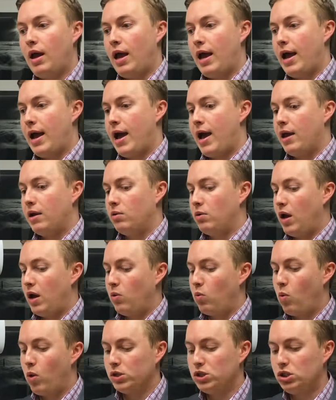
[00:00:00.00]

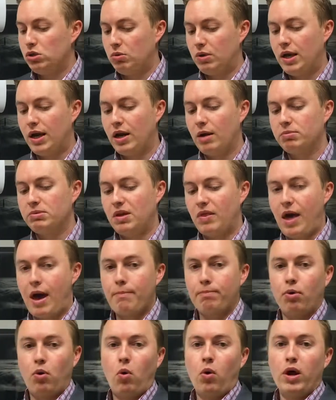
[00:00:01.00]
And once you get up to
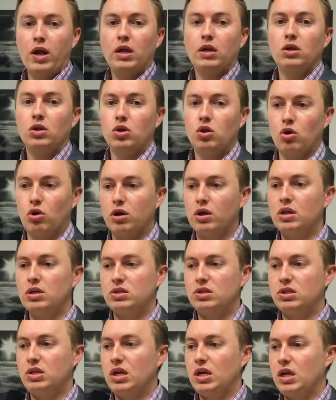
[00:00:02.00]
that point, you're going to
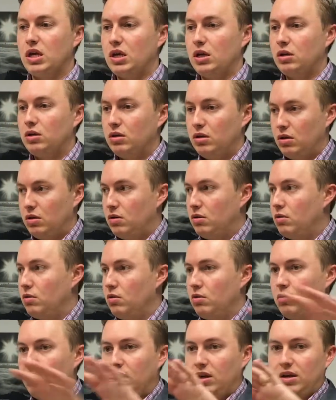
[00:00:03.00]
see
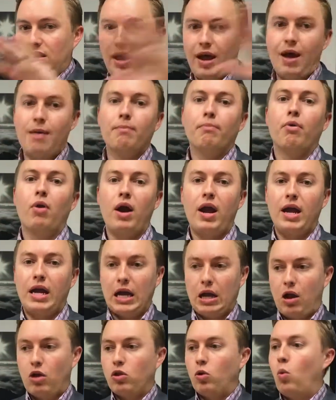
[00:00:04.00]
the dam
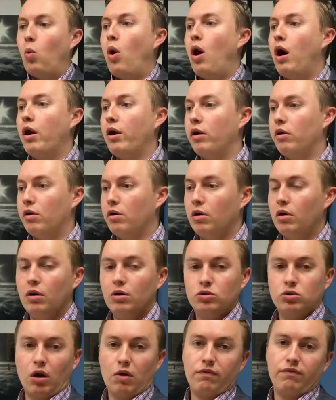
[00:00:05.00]
break and all the water
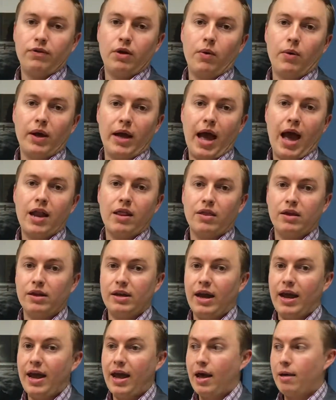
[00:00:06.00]
start flowing out of the
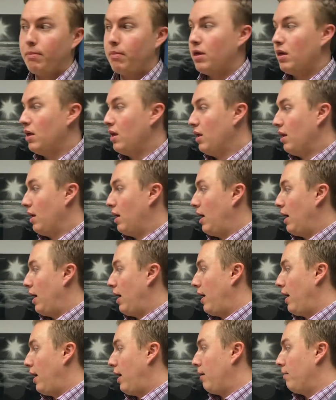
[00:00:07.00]
dam
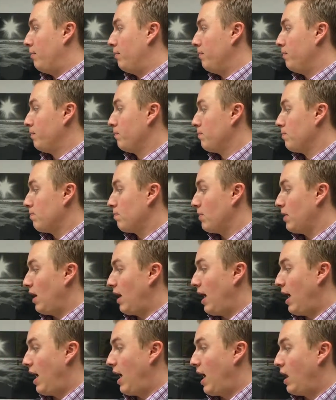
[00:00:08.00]

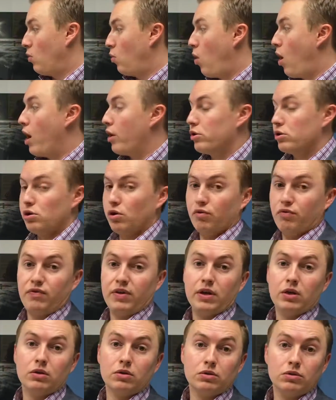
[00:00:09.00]
and water your
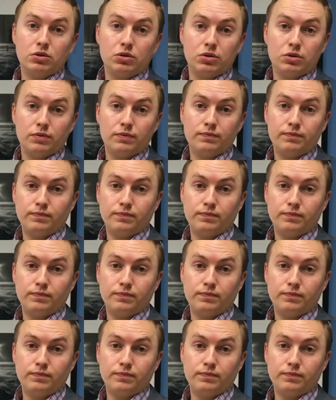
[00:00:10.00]
fields